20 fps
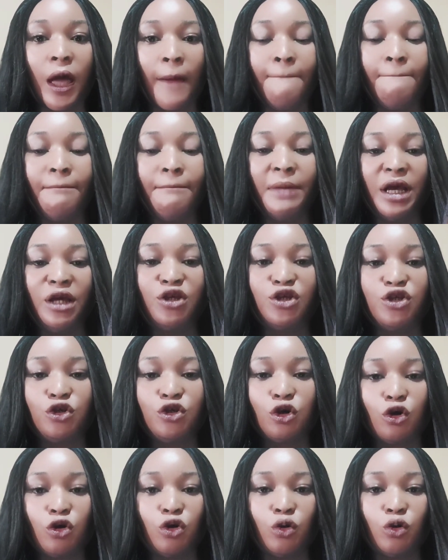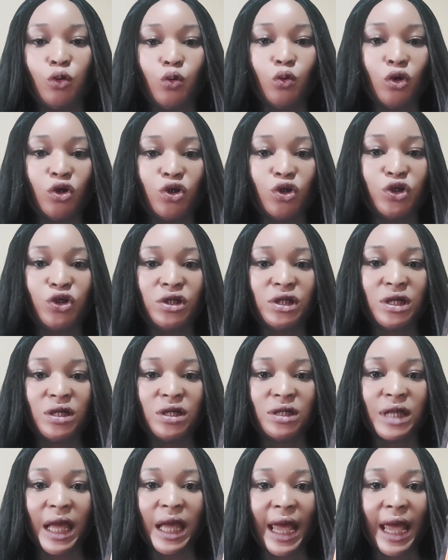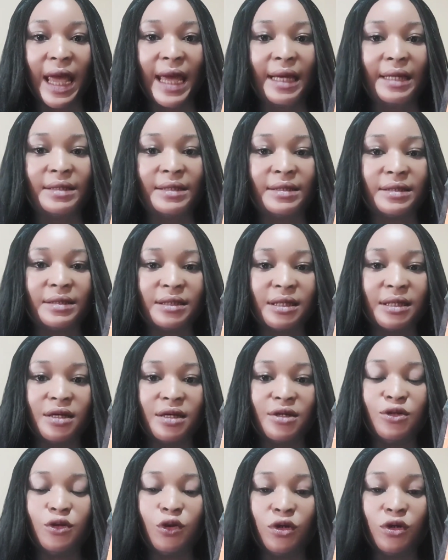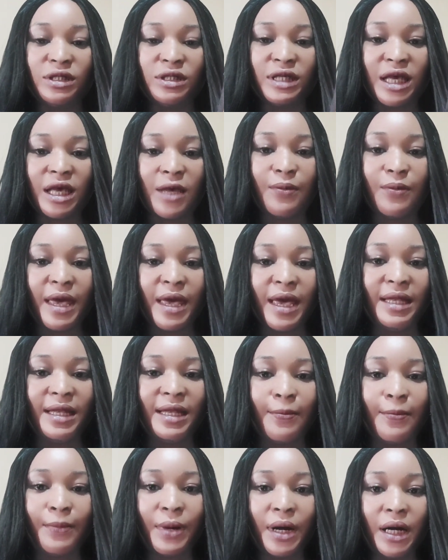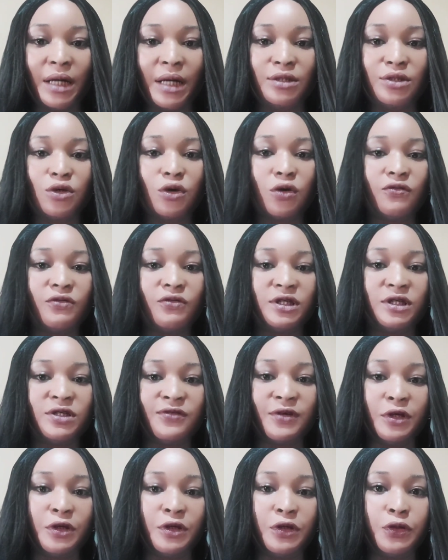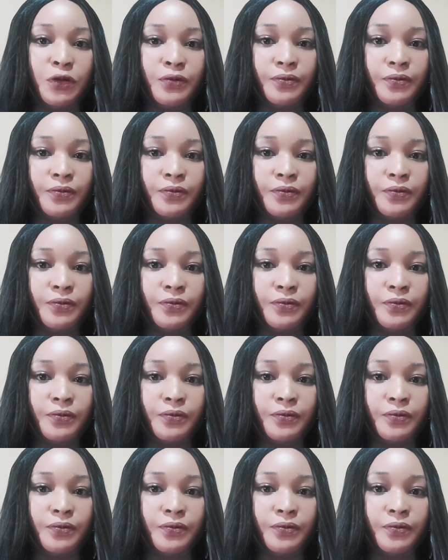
Make sure you watch till the end. Don't skip any part of this video.